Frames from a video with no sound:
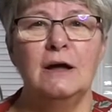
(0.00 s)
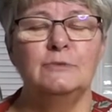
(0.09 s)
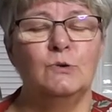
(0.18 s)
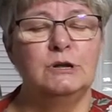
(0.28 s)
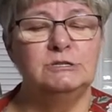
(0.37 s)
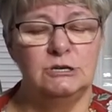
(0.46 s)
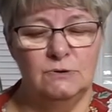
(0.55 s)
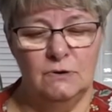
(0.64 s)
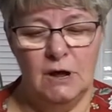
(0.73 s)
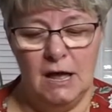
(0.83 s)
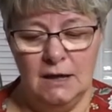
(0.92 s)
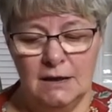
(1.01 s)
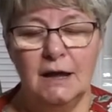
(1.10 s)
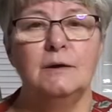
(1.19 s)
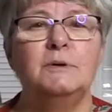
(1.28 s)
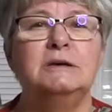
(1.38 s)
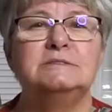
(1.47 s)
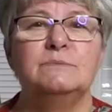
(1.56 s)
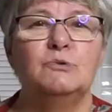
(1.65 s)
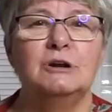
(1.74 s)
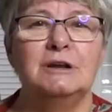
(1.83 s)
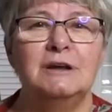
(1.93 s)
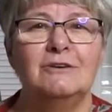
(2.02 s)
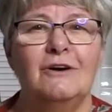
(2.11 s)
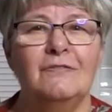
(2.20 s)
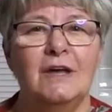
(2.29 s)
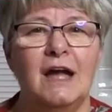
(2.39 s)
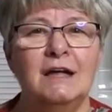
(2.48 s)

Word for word: I'm going to uh, cut a piece and put it here on the